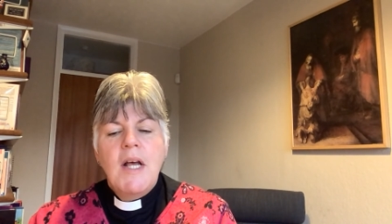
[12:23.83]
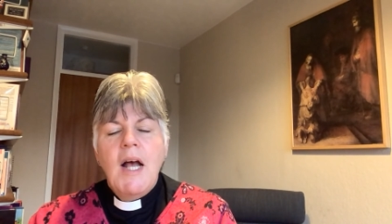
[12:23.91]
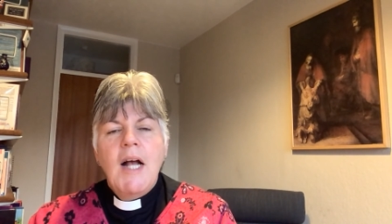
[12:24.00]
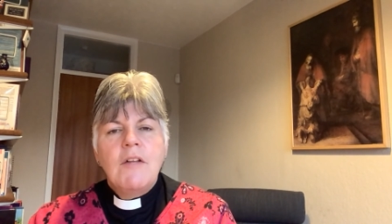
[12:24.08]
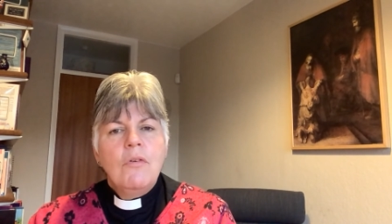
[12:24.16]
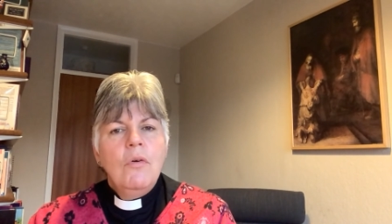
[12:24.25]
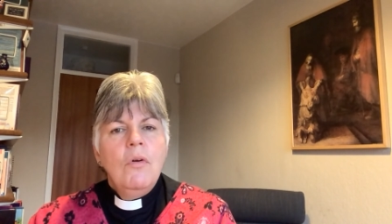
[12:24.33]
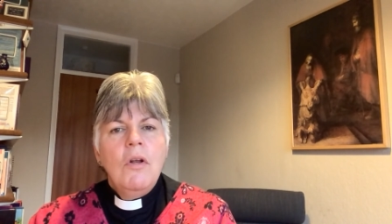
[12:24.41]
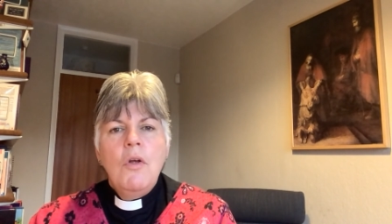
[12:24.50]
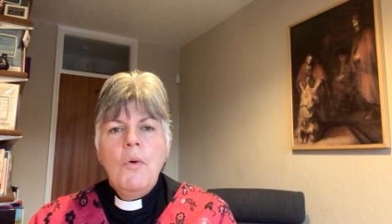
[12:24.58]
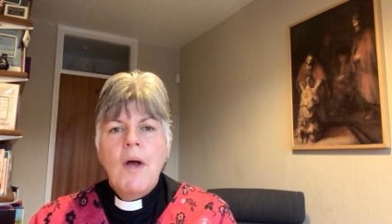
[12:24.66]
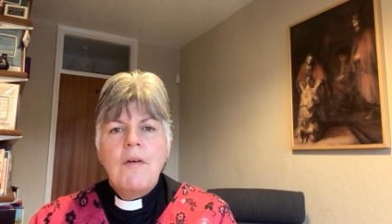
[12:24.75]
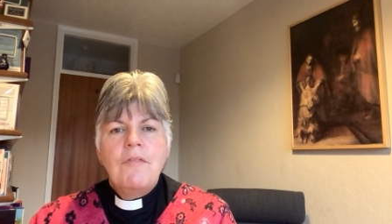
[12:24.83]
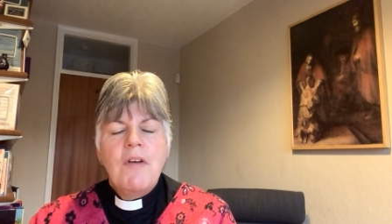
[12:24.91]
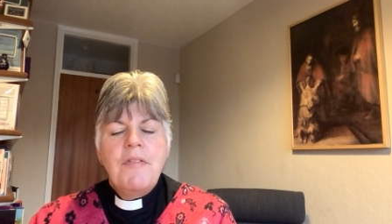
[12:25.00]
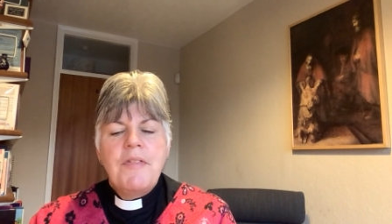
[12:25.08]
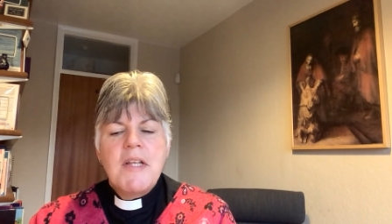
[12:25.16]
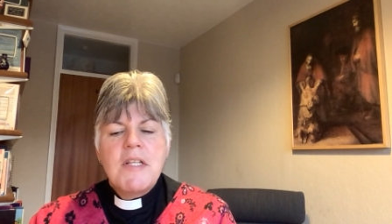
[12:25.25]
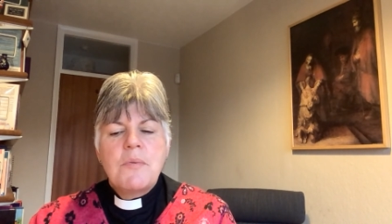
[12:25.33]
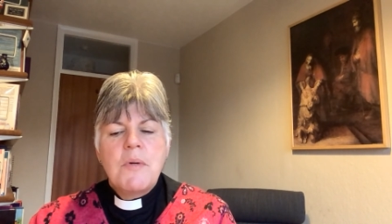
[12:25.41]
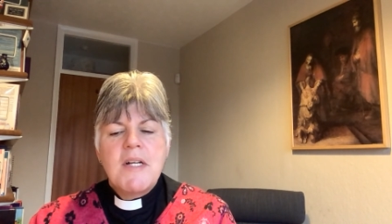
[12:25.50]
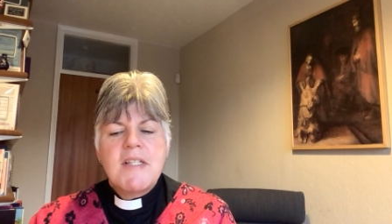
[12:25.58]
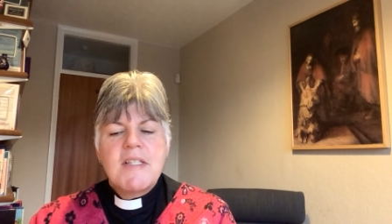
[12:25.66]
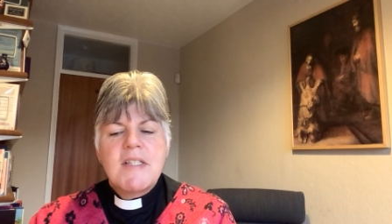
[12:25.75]
and all who have read these
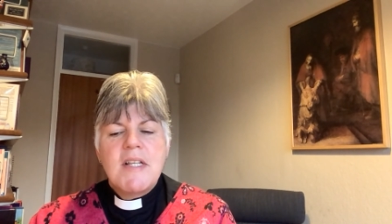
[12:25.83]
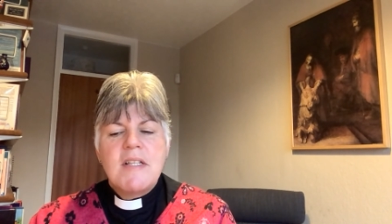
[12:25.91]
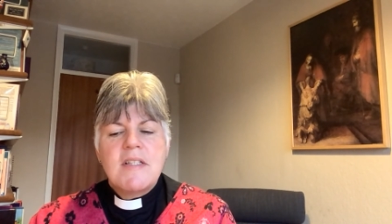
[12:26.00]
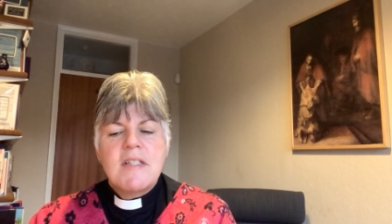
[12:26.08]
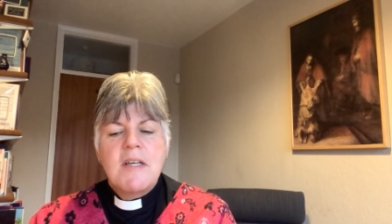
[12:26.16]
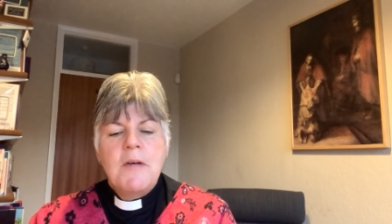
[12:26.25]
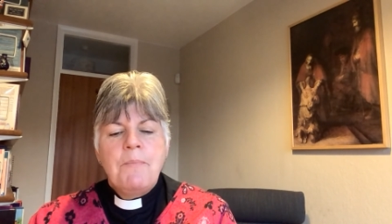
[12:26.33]
words since